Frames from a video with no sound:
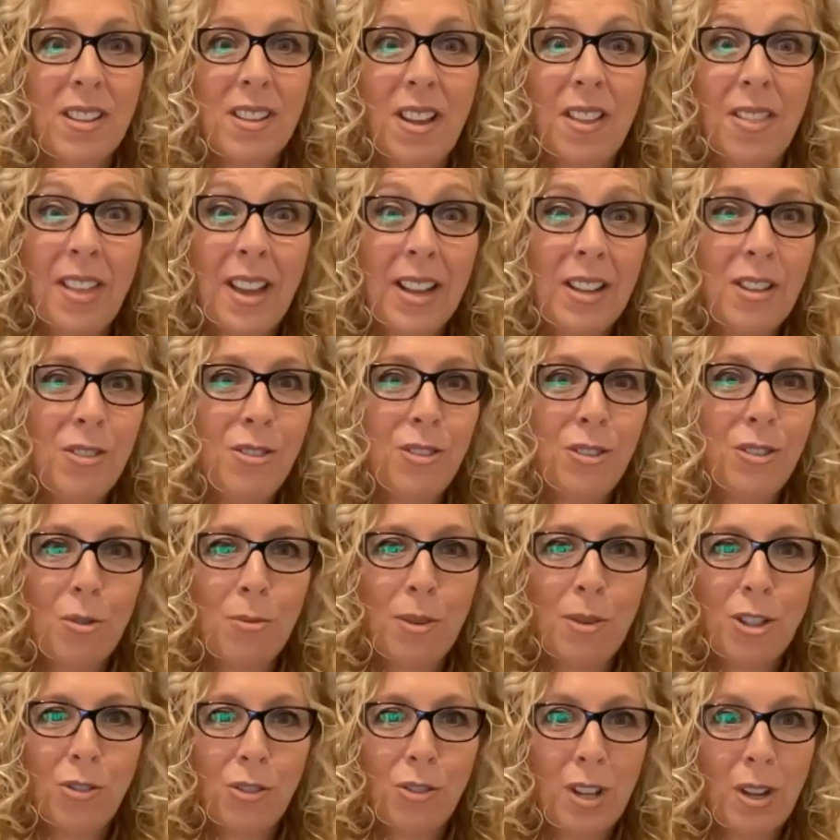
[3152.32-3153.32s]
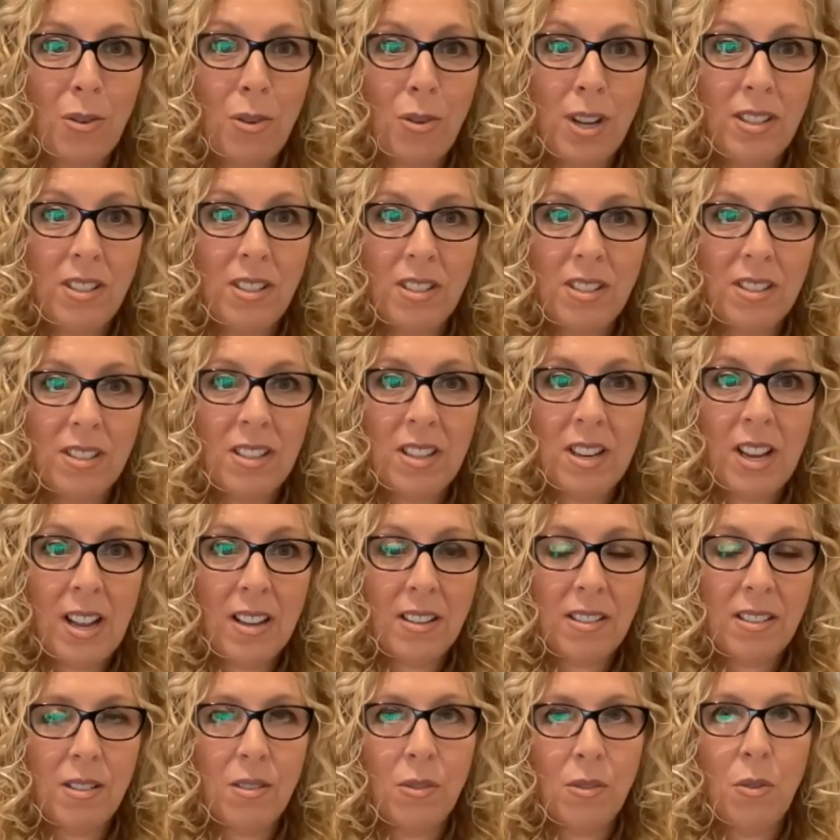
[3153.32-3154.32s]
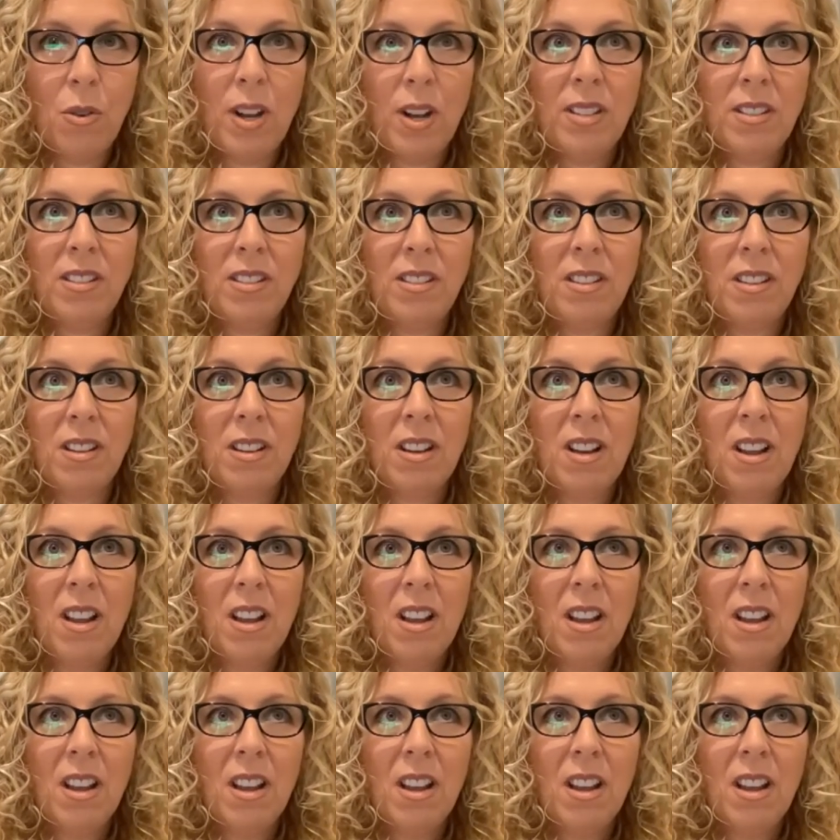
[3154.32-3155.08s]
thank you so much for that question. It's an excellent question.